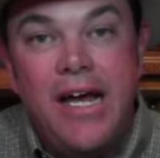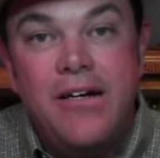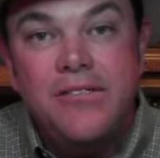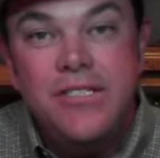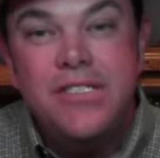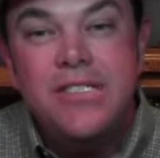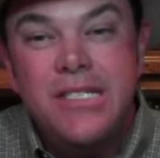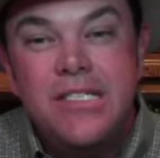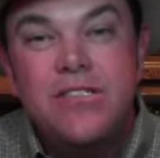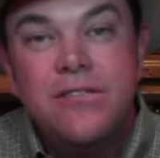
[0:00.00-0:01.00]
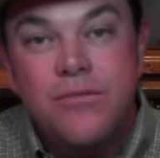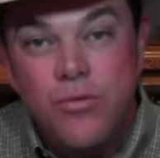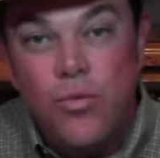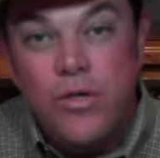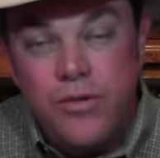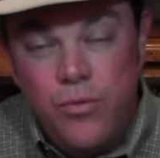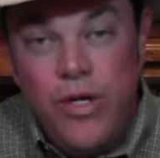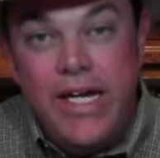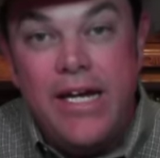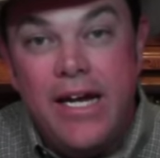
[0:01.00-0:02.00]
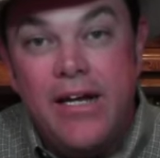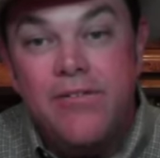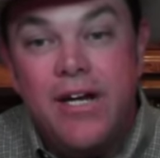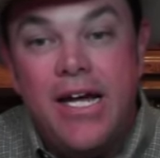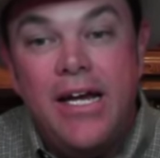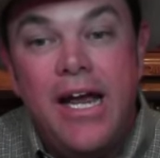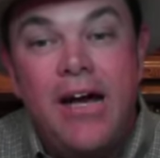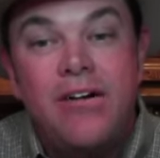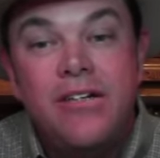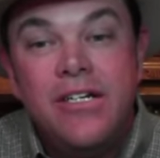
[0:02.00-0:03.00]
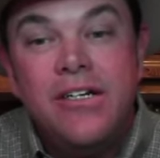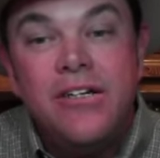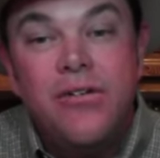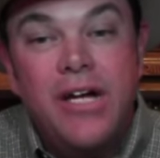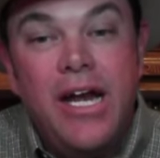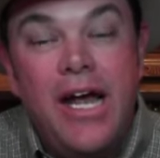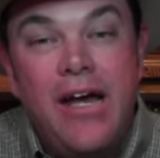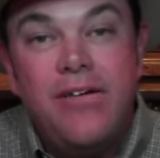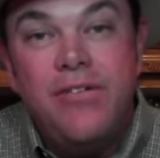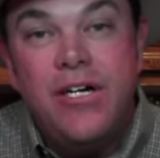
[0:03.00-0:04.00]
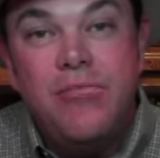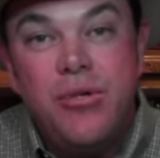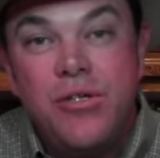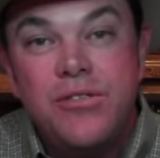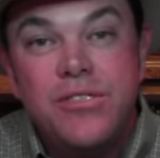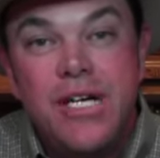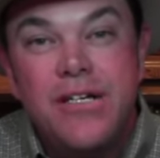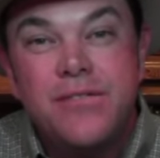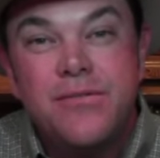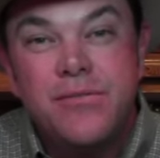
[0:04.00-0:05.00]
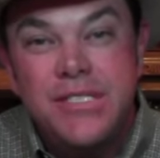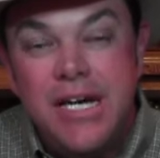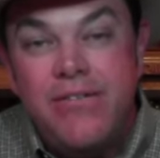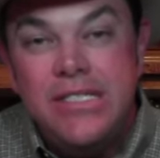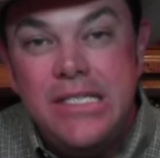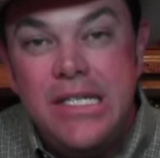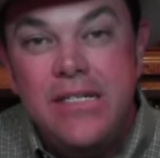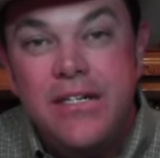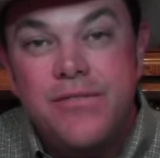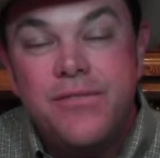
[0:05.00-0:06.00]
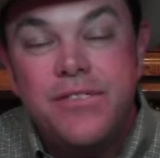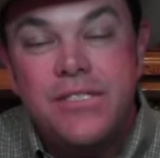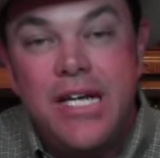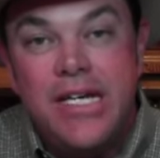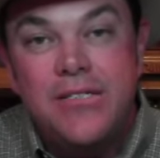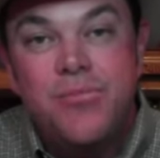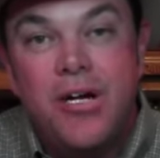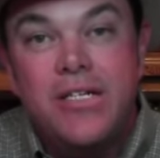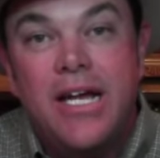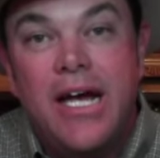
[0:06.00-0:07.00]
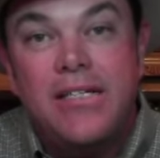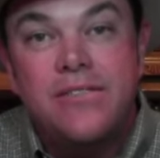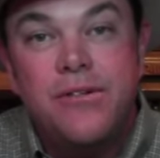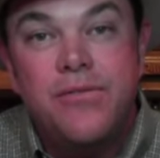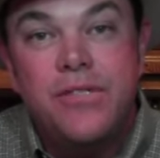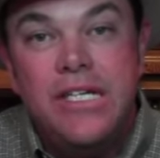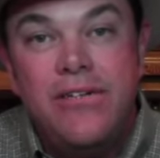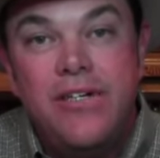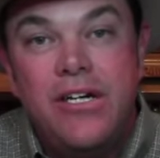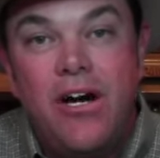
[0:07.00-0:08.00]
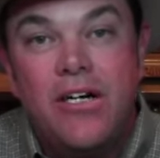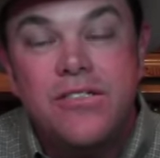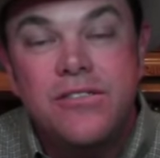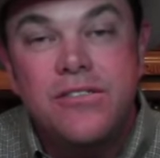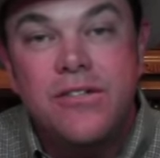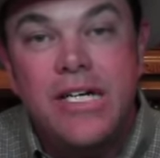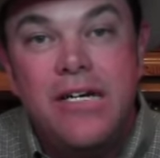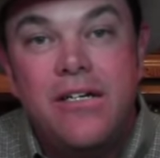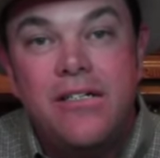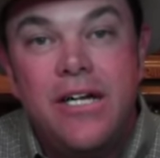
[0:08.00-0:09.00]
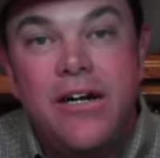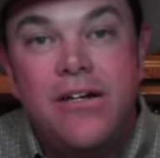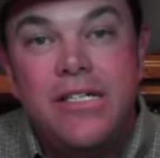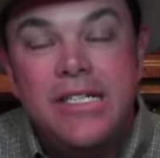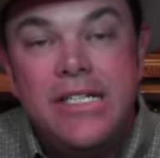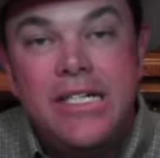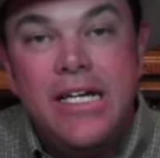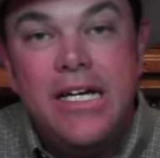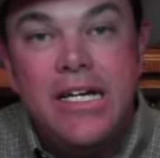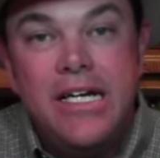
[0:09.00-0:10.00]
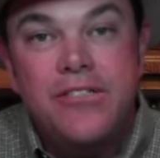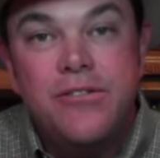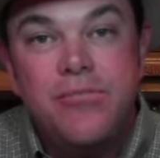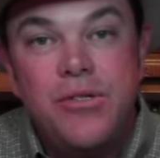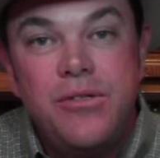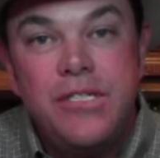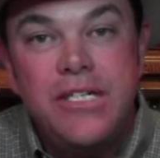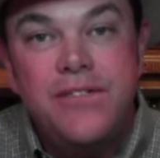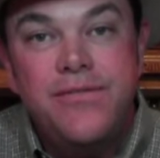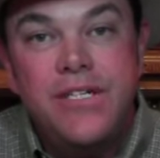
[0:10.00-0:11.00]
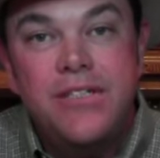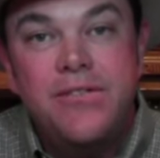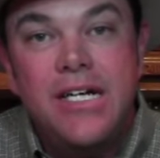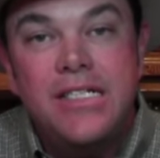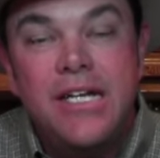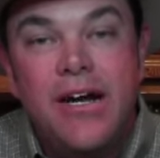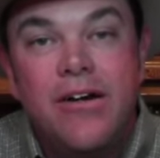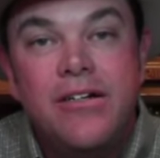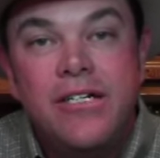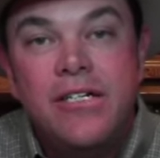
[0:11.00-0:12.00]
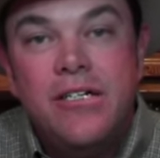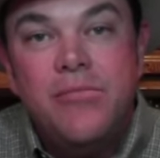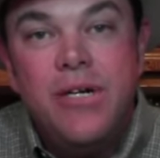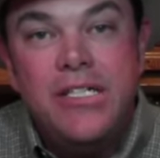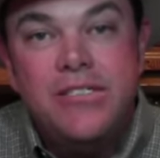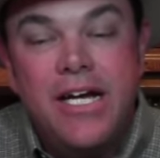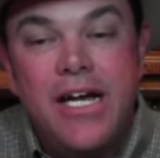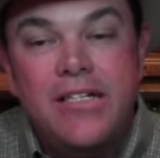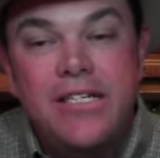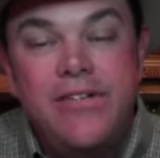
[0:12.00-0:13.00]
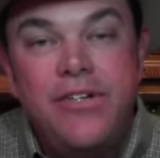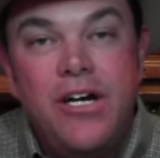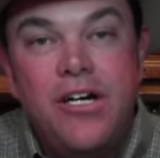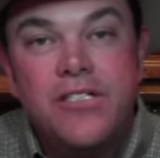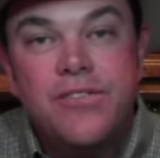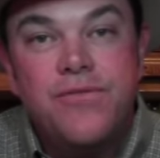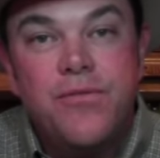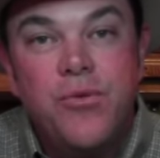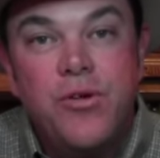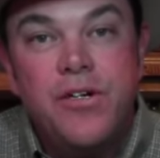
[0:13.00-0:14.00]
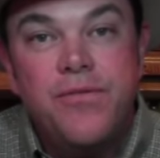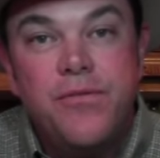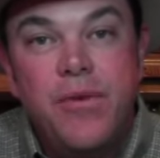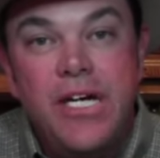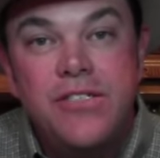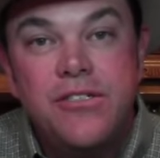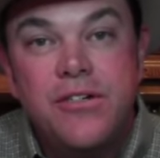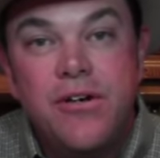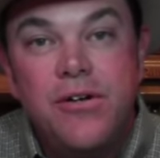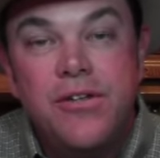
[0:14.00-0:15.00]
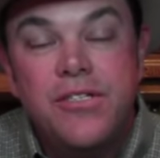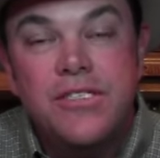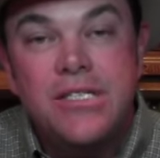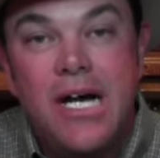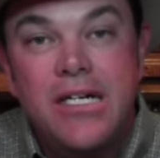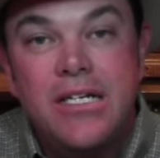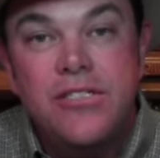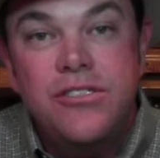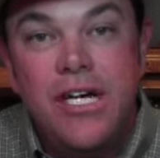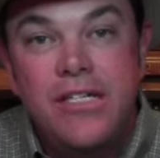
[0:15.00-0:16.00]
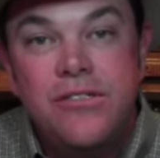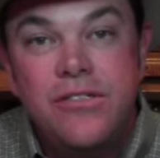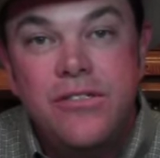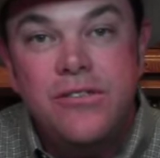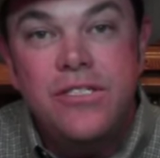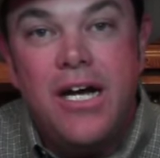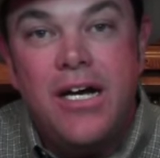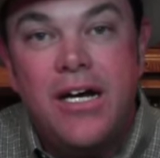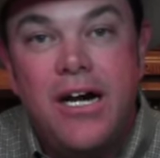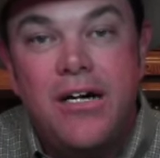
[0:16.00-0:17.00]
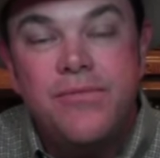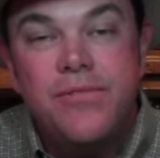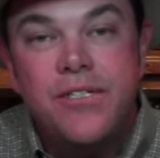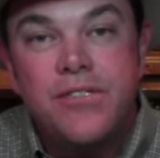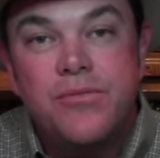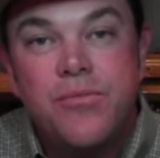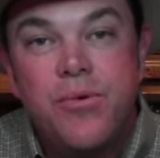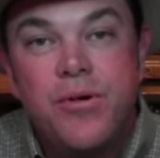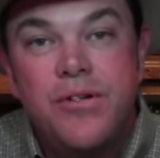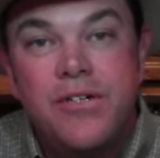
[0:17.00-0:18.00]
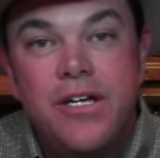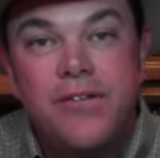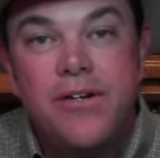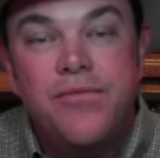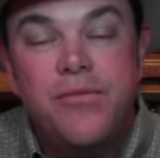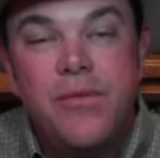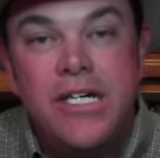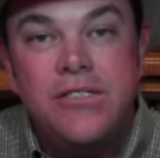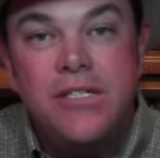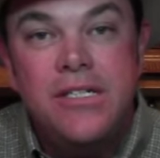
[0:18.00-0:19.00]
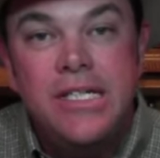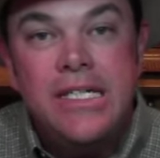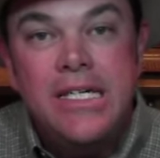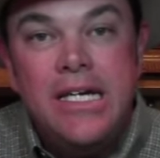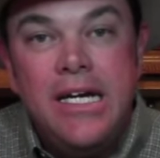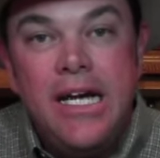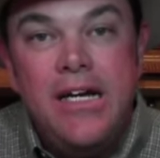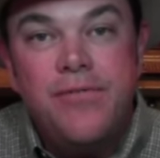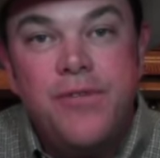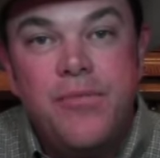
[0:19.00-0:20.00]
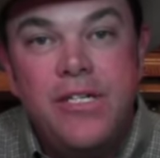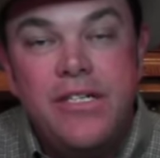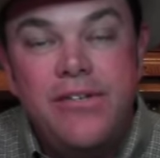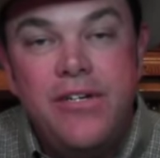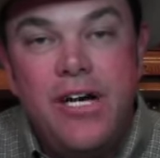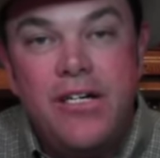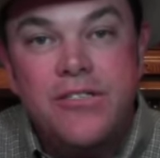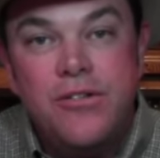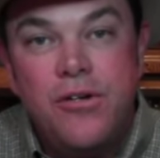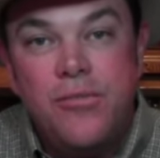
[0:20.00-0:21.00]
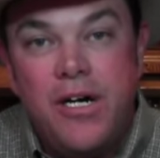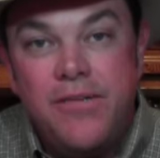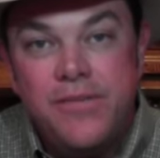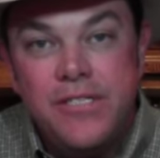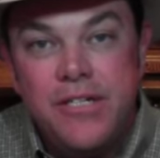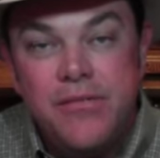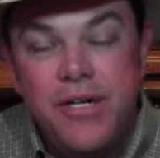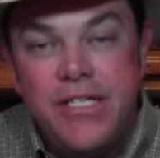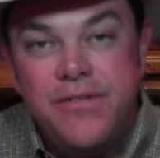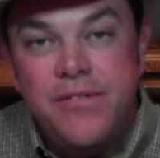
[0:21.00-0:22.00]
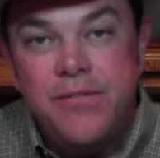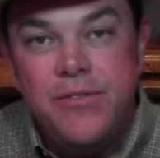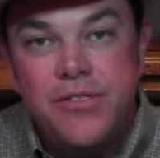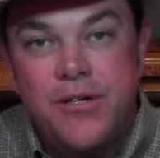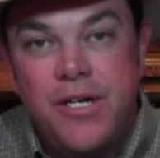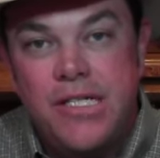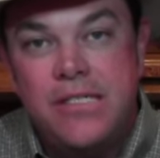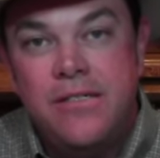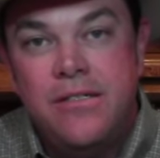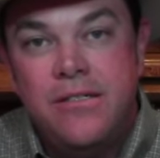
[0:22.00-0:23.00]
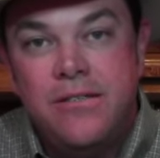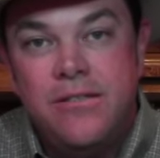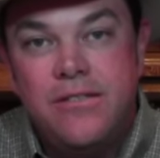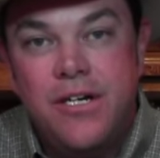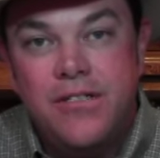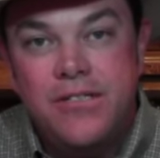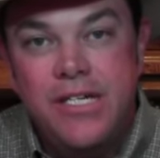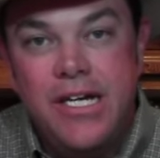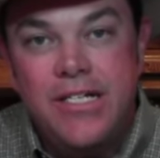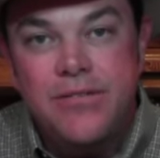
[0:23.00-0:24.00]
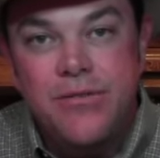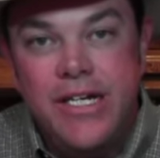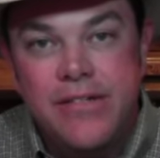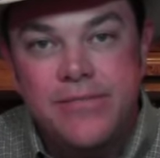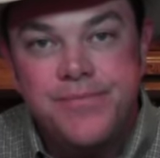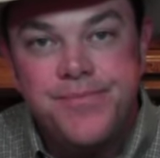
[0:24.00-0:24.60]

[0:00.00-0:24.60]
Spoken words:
now. Just this weekend, right now, we're going to have bull sales from 17 different states broadcasted over DVAuction. So get on there and get your bull needs filled right there. But check out DVAuction for more information, or go to thestockexchangenews.com for this report and other information. And from my DVAuction home office here in Maysville, Missouri, we'll talk to you next week.